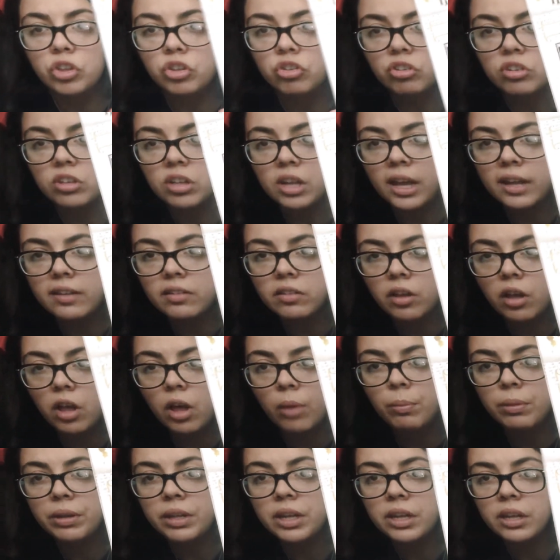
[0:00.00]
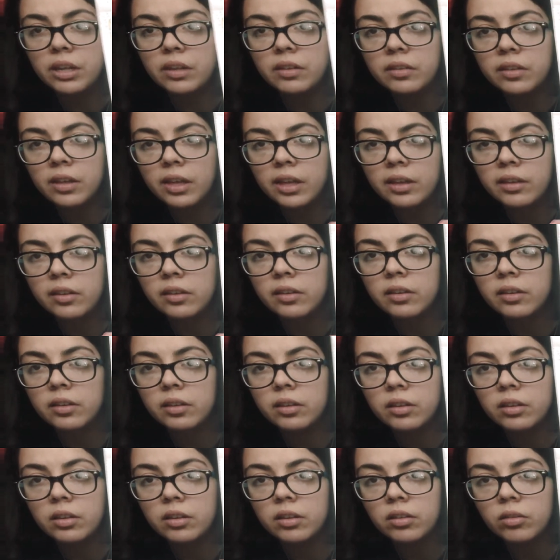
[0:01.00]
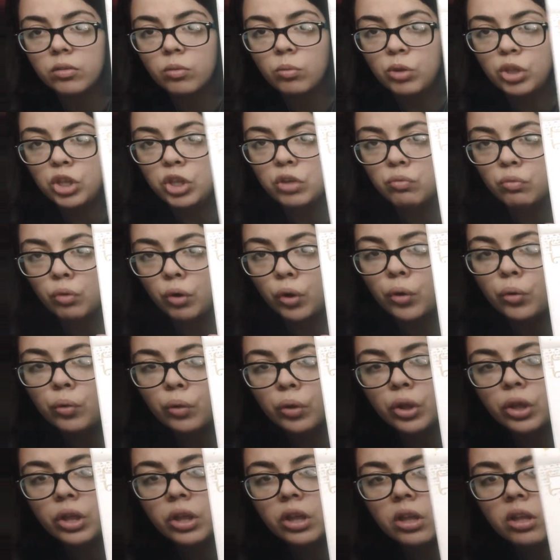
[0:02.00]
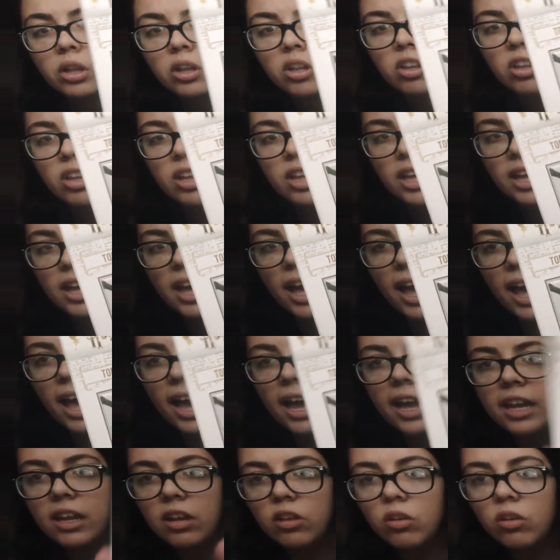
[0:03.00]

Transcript: you just light it up, and then it says what you wrote. I